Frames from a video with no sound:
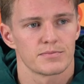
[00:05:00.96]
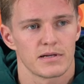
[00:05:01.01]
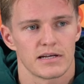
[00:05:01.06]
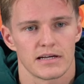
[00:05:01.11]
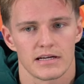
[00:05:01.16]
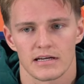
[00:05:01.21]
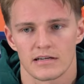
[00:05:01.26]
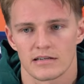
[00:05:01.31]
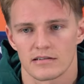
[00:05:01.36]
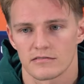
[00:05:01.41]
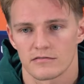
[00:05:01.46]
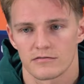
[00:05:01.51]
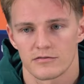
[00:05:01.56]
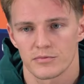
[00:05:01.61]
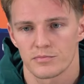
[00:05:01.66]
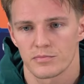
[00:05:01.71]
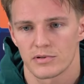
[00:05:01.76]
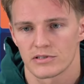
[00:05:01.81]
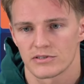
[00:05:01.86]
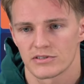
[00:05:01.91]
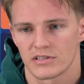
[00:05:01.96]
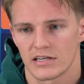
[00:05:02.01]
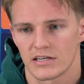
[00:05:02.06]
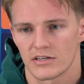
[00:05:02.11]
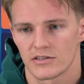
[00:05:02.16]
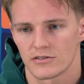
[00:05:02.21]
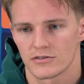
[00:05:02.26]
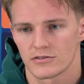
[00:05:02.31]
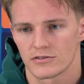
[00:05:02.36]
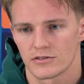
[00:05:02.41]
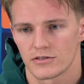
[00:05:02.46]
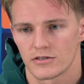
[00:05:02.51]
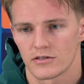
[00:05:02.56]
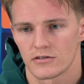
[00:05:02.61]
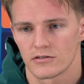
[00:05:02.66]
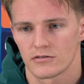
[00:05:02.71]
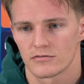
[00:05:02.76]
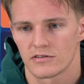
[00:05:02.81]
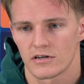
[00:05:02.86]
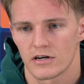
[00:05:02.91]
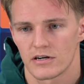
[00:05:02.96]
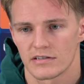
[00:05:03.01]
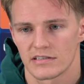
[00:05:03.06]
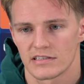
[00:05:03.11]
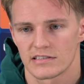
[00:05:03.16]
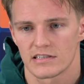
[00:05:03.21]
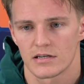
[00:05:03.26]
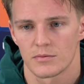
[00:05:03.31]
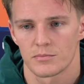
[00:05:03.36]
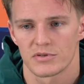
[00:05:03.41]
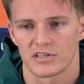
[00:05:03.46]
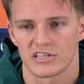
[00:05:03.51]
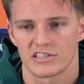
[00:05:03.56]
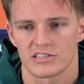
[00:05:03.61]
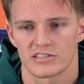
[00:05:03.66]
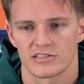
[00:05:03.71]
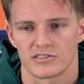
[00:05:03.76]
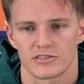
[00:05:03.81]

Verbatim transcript: playing in football today. You know, to go far in this competition.